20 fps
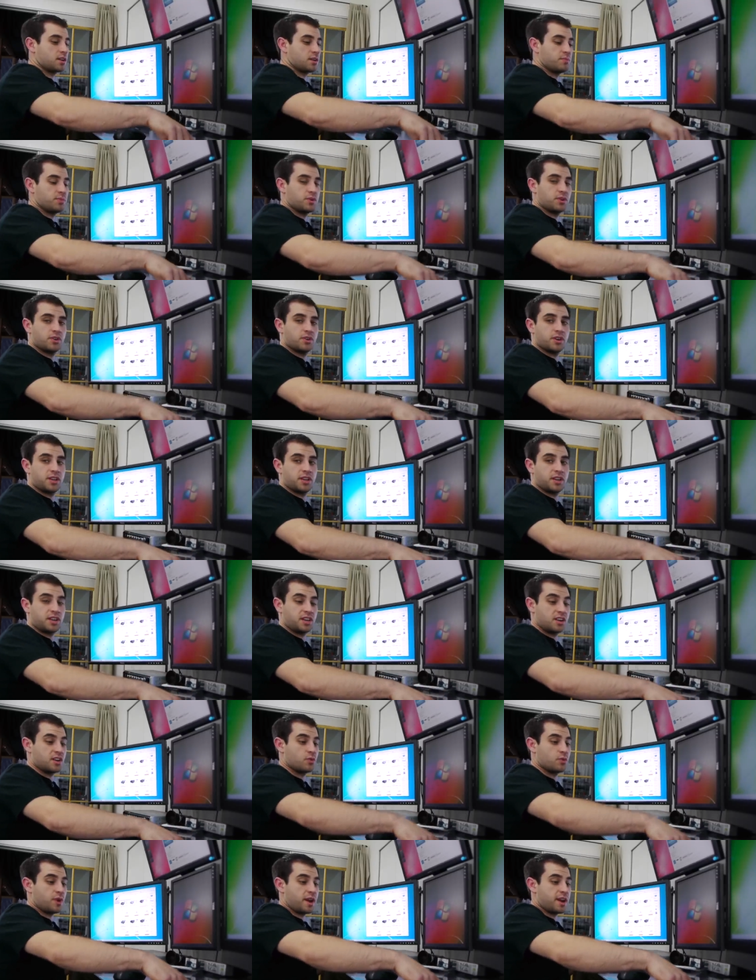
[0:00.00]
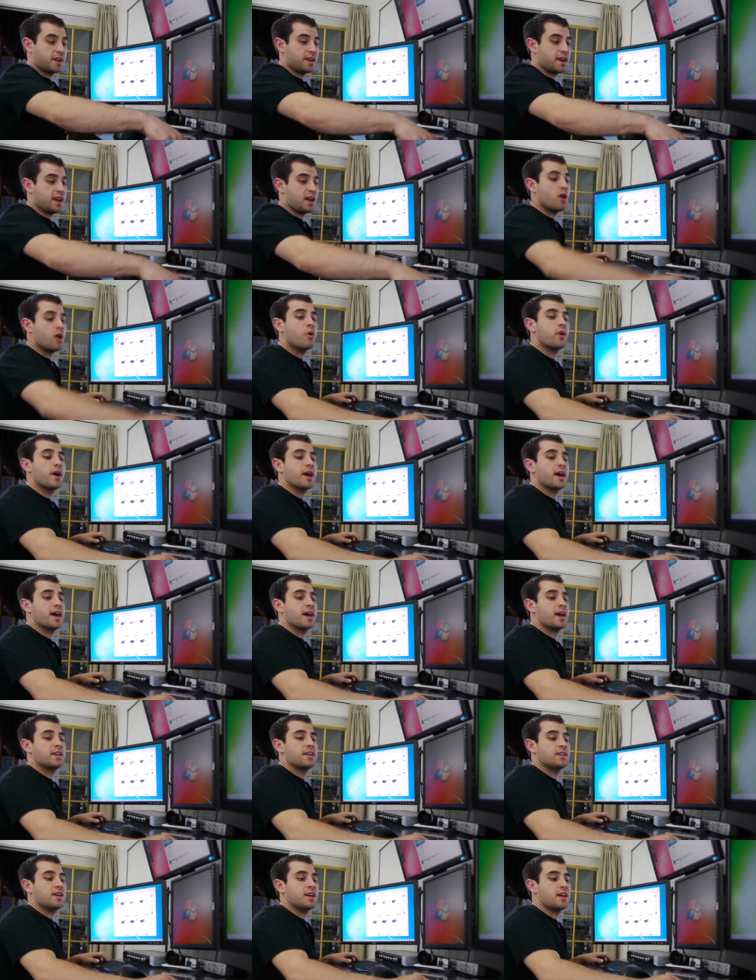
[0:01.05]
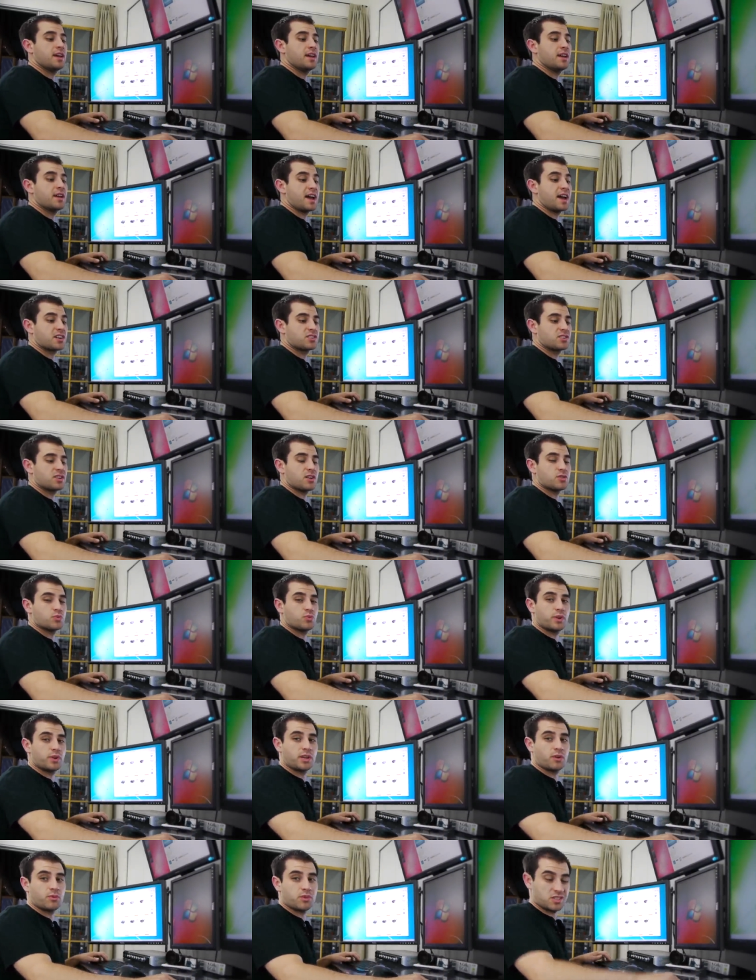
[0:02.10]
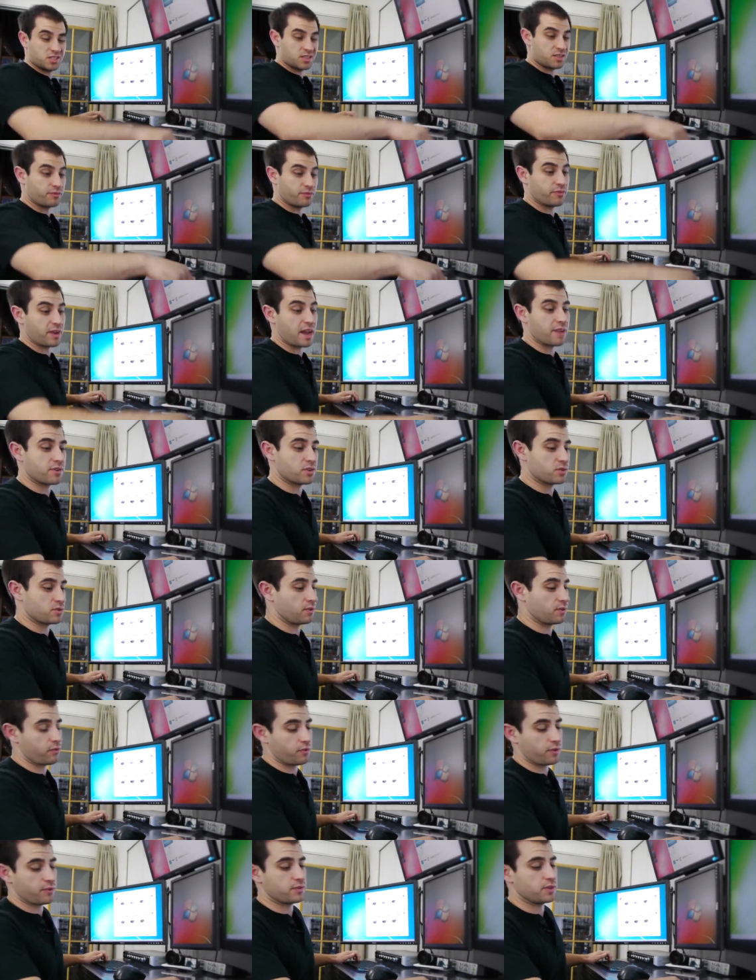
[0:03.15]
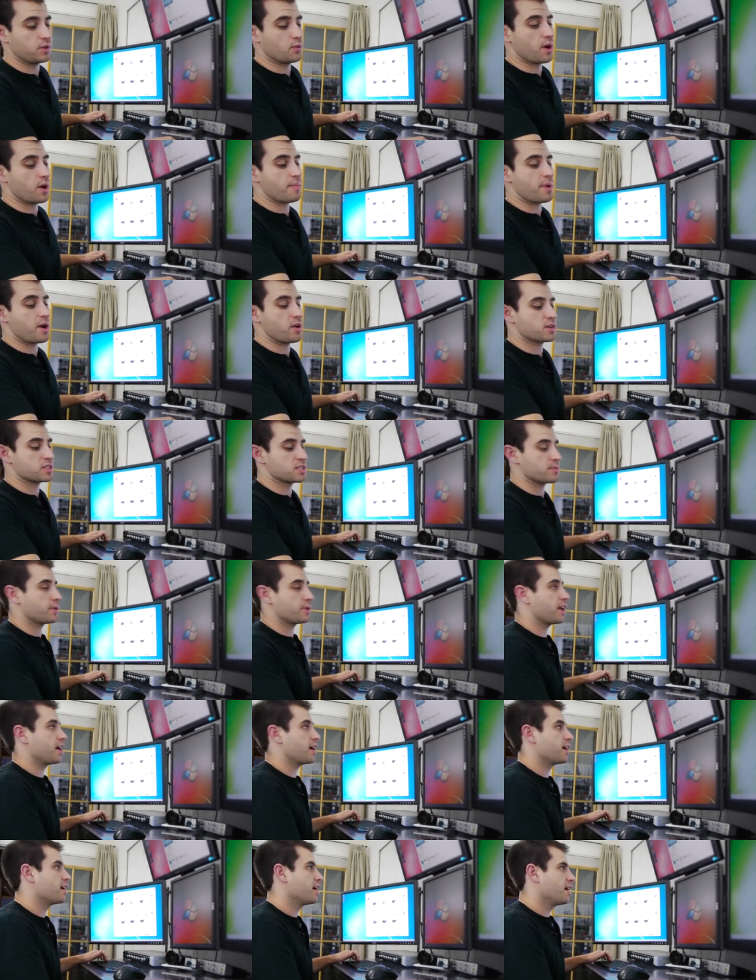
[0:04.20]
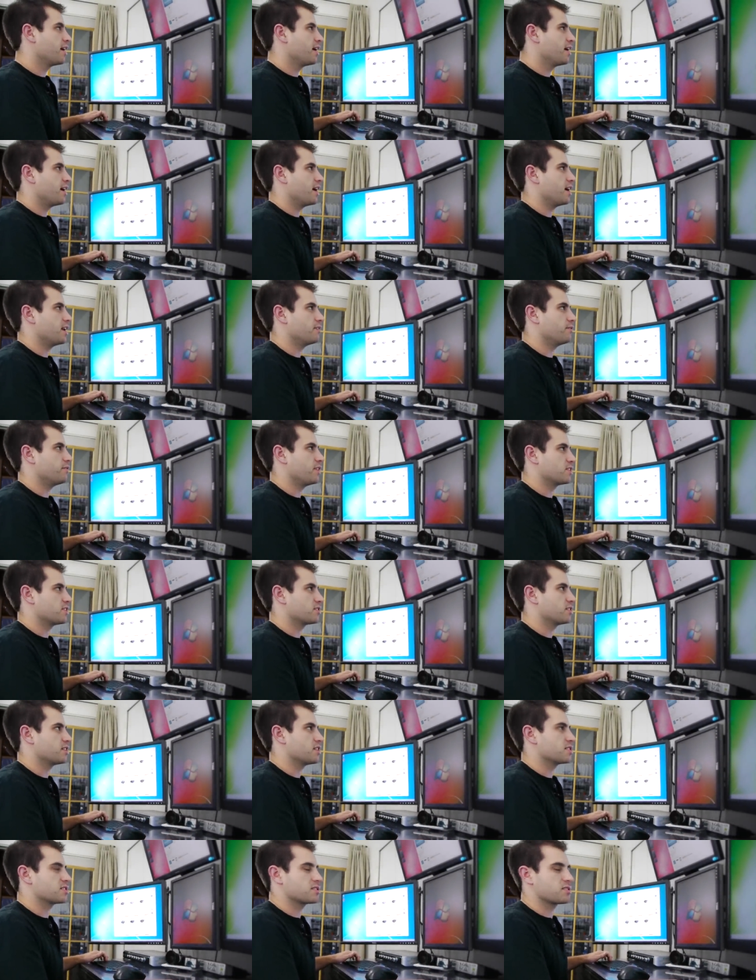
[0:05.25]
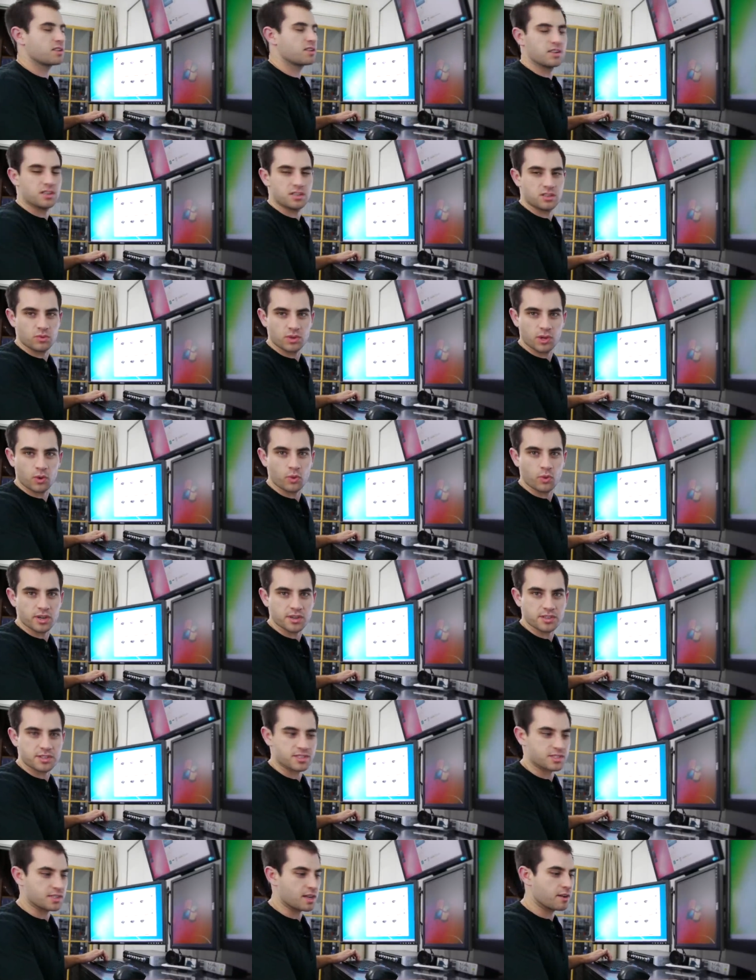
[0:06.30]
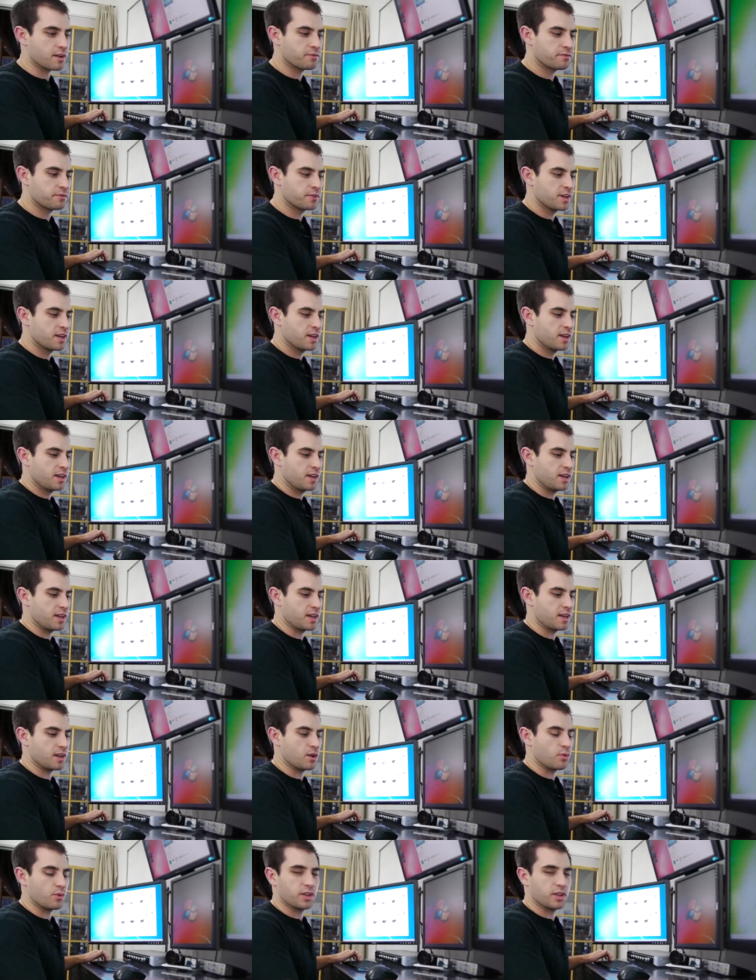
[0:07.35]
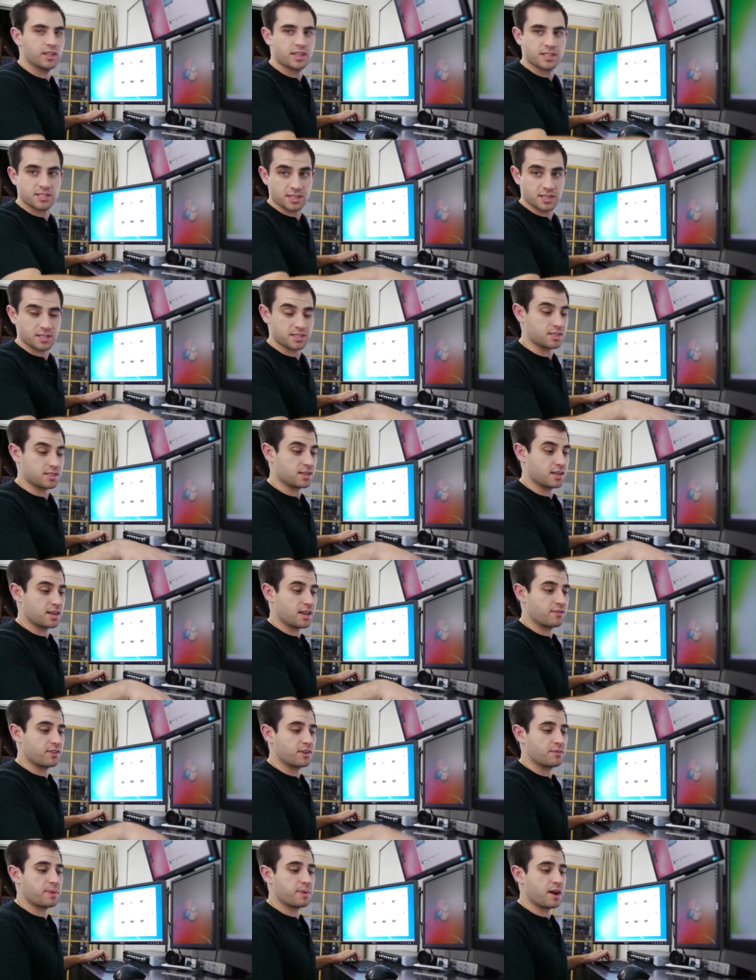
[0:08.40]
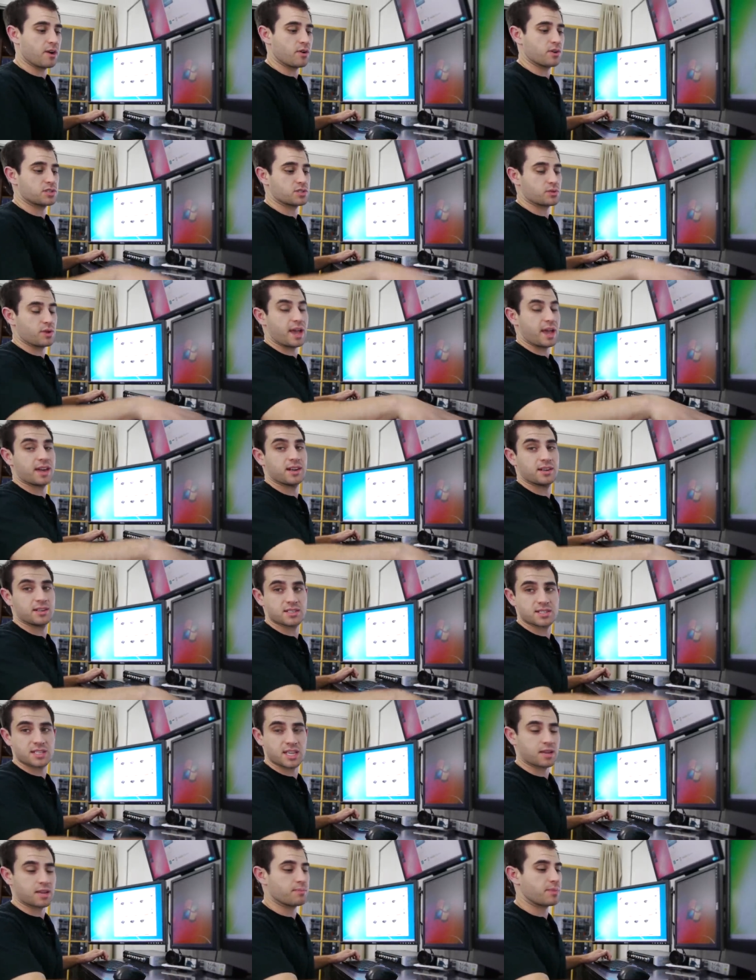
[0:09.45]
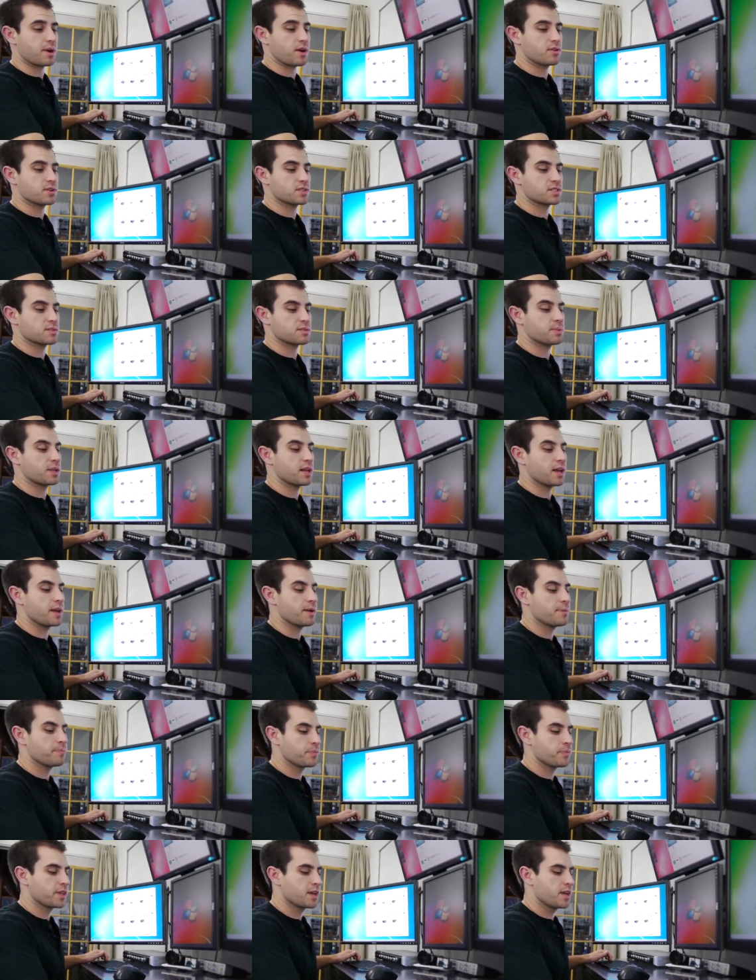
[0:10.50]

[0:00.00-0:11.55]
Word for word: computer in here right now had a, actually I was running it with just a five hundred fifty watt power supply, and eventually it started doing weird stuff, and I realized it because it didn't have enough power, so I added a second power supply.